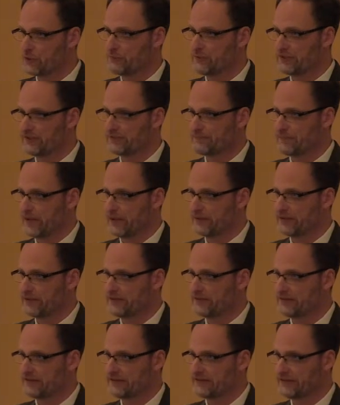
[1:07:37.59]
Reuben
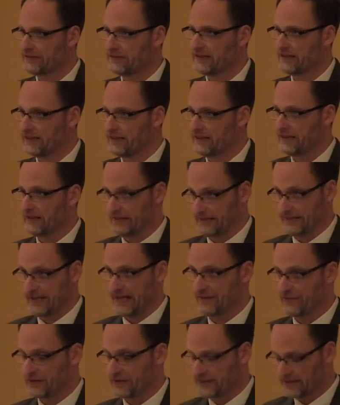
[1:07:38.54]
Spartus, an
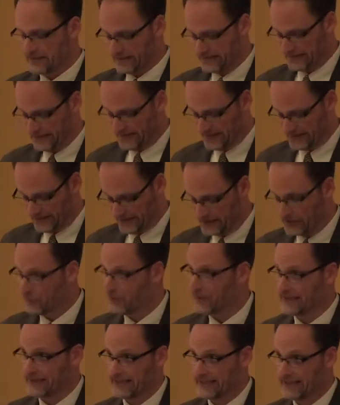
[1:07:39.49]
African dissident on the
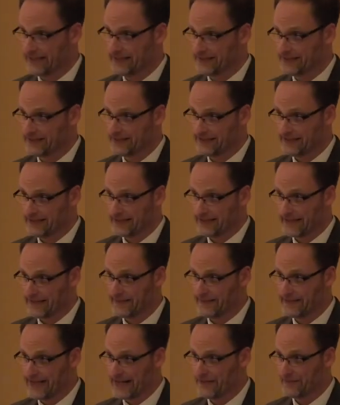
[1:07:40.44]
one hand,
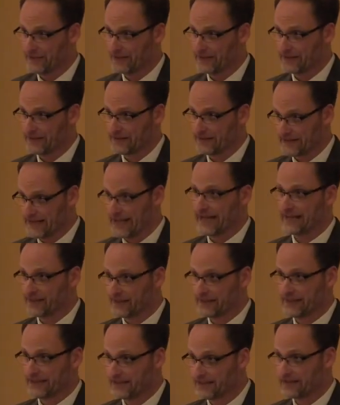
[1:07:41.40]
and the
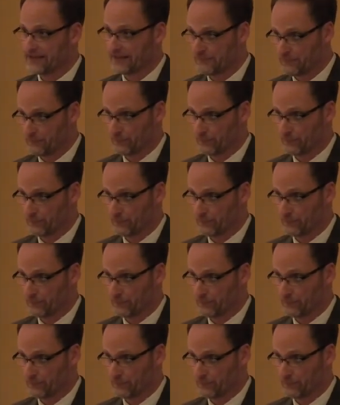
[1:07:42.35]
Anglican